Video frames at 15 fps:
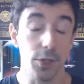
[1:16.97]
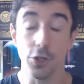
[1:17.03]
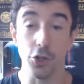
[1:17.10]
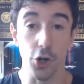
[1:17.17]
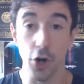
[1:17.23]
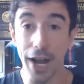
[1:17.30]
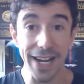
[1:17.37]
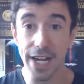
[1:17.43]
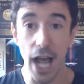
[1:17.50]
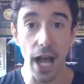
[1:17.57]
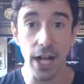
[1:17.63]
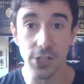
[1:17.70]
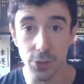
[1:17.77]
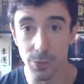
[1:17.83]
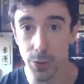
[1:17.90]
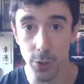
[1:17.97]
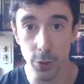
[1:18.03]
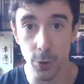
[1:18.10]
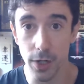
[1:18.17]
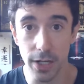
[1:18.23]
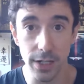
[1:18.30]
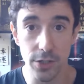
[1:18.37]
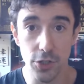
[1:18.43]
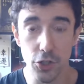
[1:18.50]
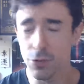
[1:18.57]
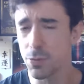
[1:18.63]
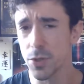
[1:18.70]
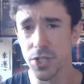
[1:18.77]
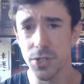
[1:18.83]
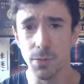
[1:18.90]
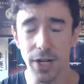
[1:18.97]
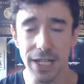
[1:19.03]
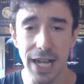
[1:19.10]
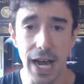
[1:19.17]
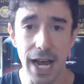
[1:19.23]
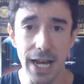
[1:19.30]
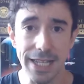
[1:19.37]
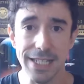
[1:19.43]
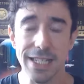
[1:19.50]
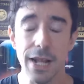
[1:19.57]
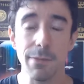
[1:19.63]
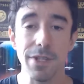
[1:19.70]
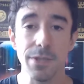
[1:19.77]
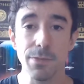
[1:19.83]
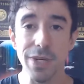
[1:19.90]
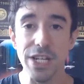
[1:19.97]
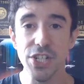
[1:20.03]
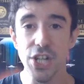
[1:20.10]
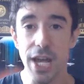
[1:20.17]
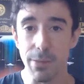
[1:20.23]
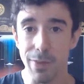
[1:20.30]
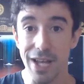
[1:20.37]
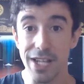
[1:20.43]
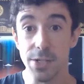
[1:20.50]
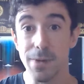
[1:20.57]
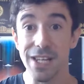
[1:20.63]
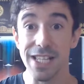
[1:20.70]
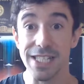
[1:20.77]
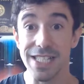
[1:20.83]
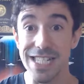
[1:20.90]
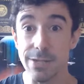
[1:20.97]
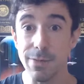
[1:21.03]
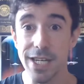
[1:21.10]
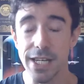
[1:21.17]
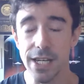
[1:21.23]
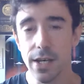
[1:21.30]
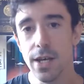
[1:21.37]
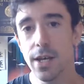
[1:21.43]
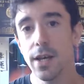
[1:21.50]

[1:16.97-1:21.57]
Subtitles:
great entrepreneur, super smart guy. His name is PJ Pechman-Gadimi.